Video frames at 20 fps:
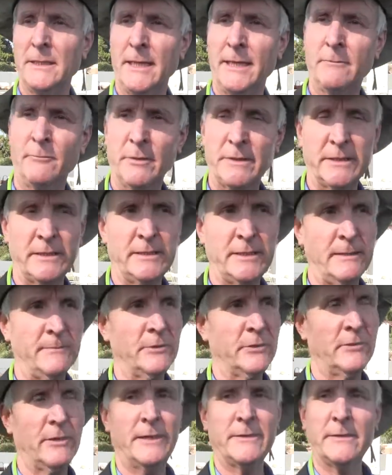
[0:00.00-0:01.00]
And what the
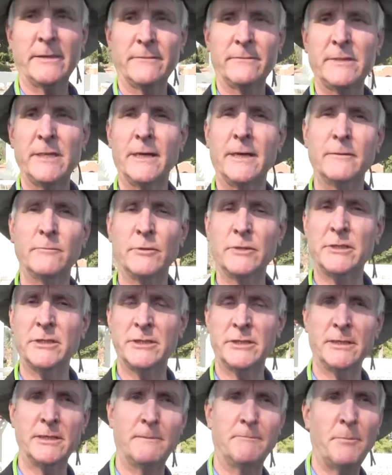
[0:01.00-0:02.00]
Democrats have done, which
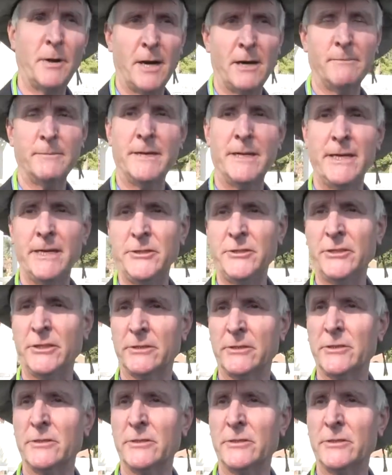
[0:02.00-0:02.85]
is an abomination